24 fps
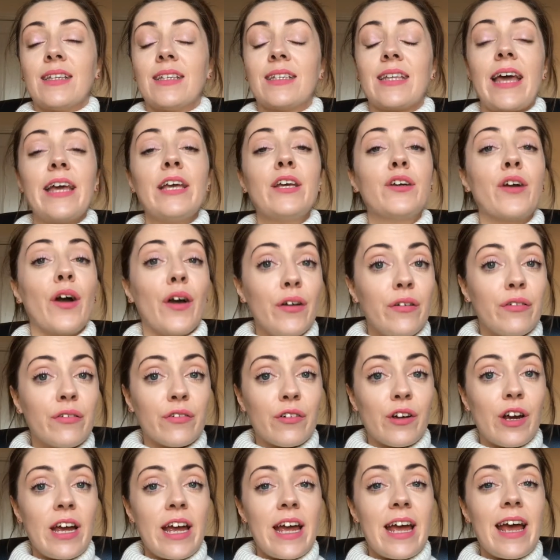say go for
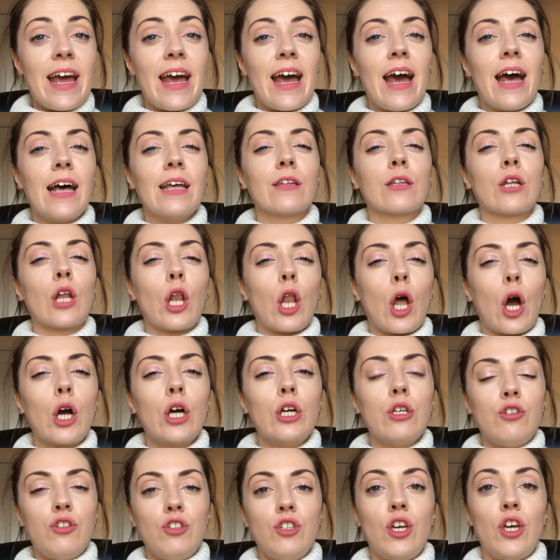it, as long
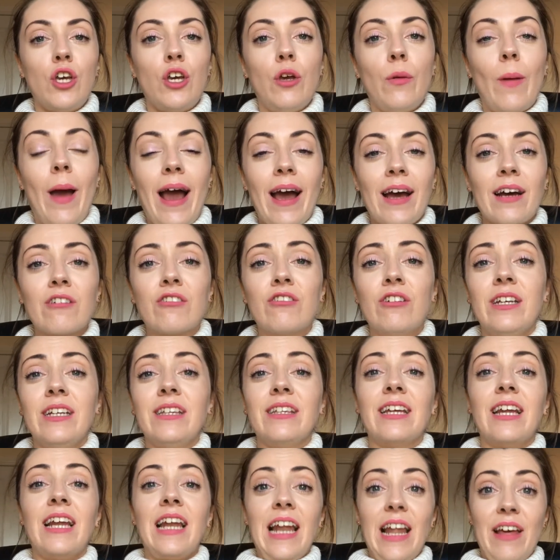as you actually
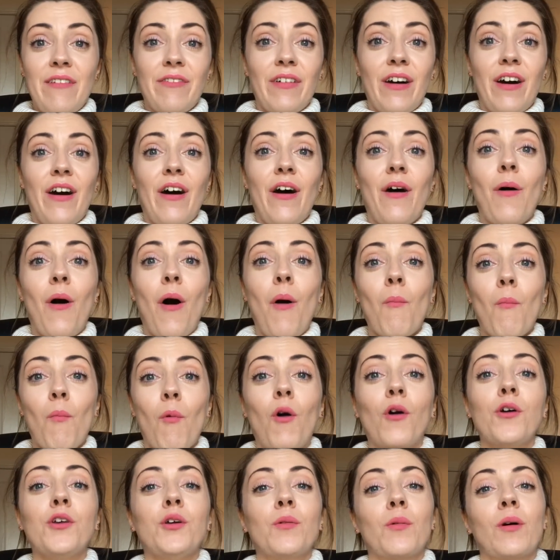deliver on
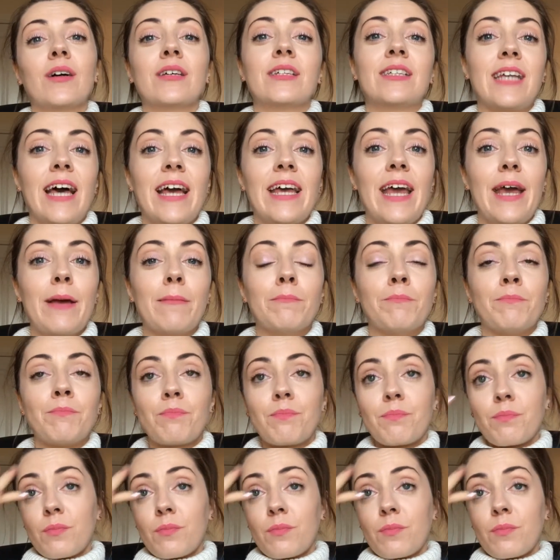what you are saying.